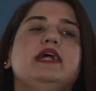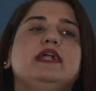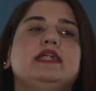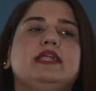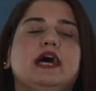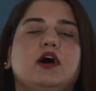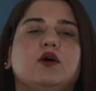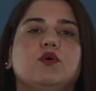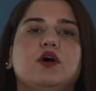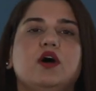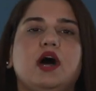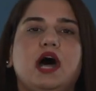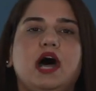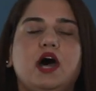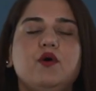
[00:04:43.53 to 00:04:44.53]
Now
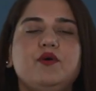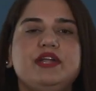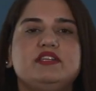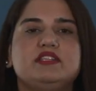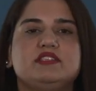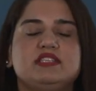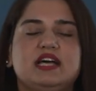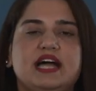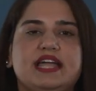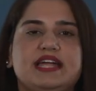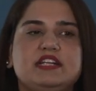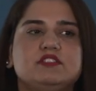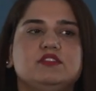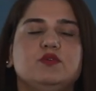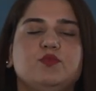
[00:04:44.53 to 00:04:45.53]
how it
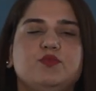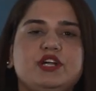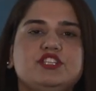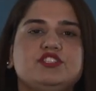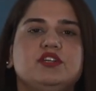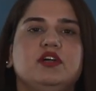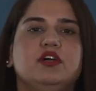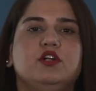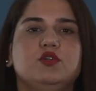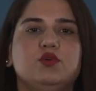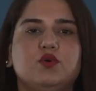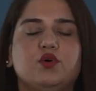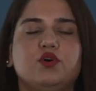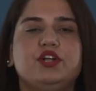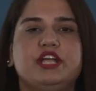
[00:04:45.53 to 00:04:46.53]
decides which
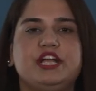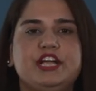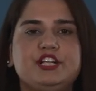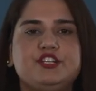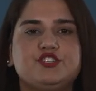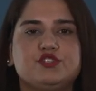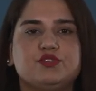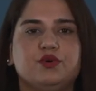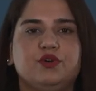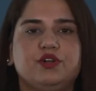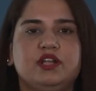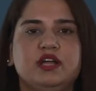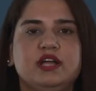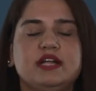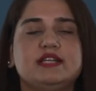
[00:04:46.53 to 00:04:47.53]
node it
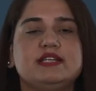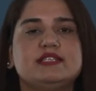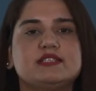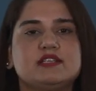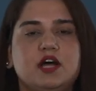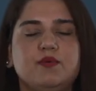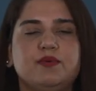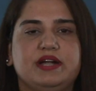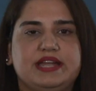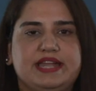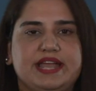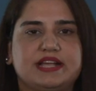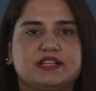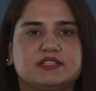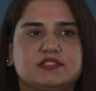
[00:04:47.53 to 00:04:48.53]
should discover
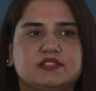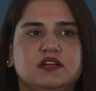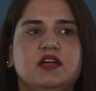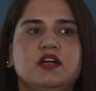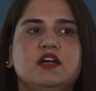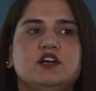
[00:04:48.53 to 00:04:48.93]
next.